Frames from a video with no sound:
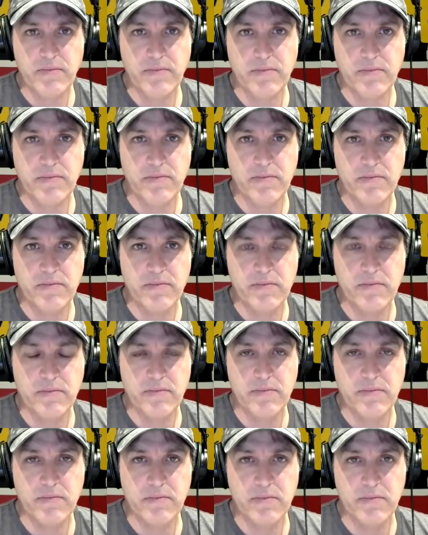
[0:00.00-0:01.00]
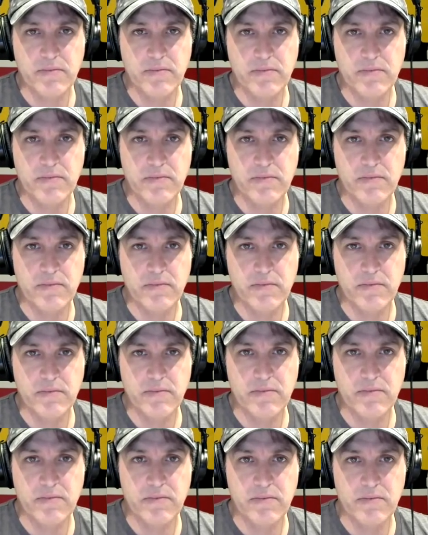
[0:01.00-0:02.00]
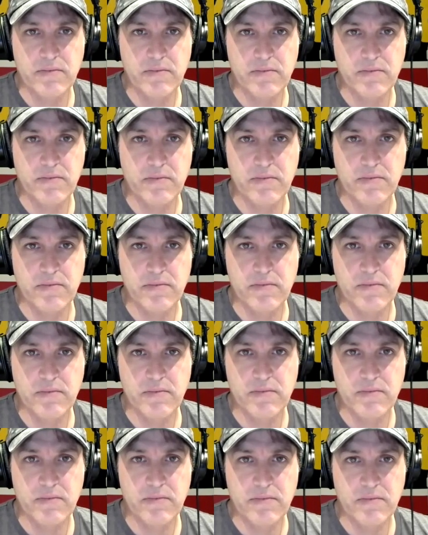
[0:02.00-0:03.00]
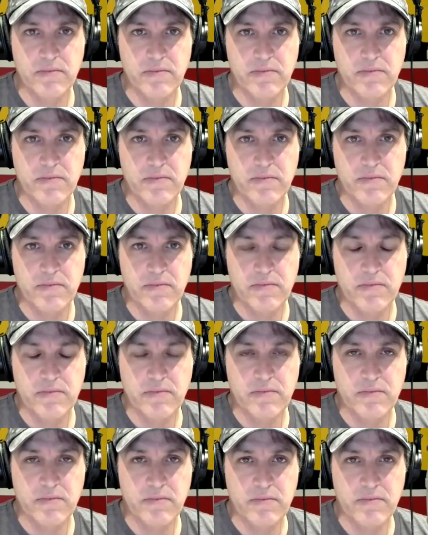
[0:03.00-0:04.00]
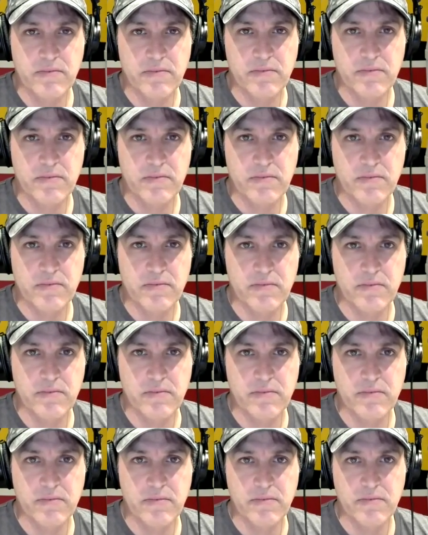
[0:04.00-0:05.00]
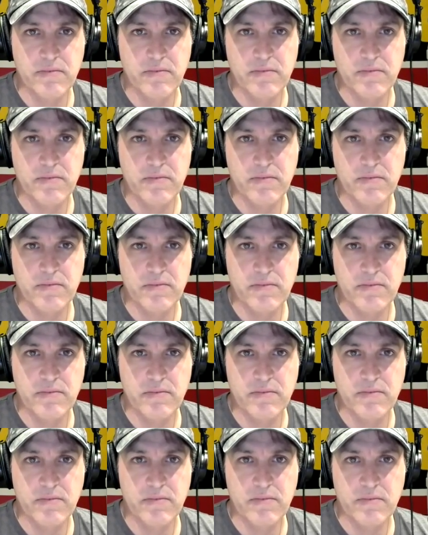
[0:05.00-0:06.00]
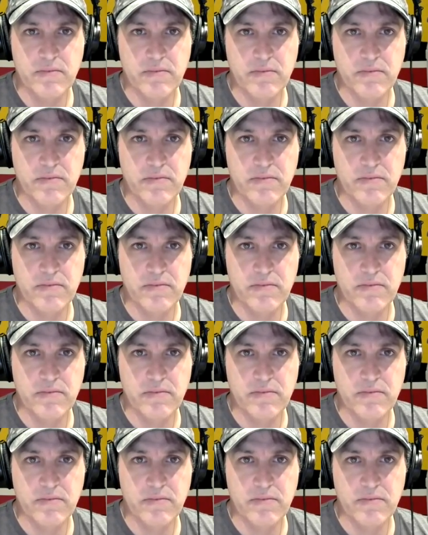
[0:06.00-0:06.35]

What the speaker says: [no speech]